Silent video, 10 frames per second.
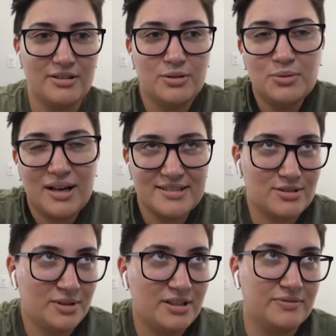who has
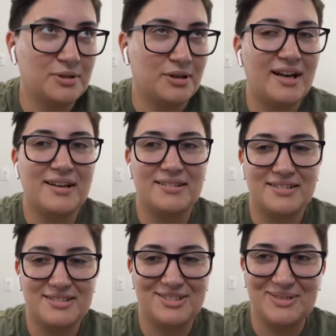24 grand
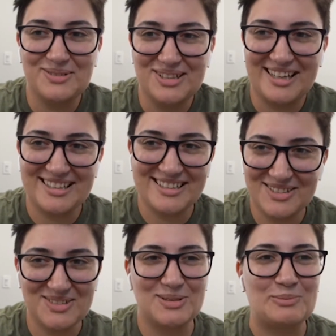to like
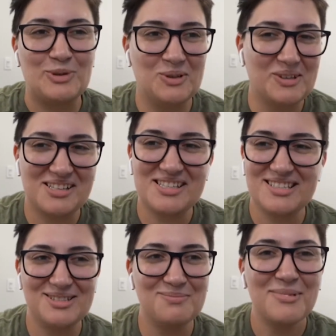do some
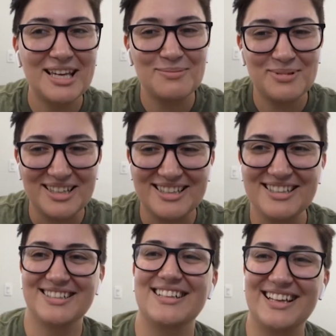course to maybe
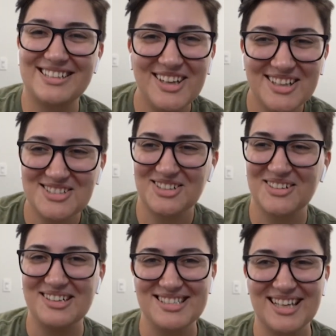like change
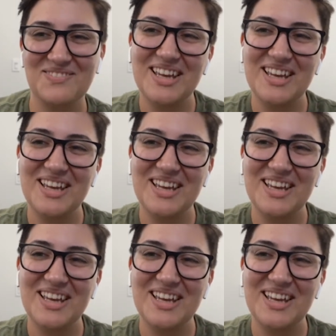careers, like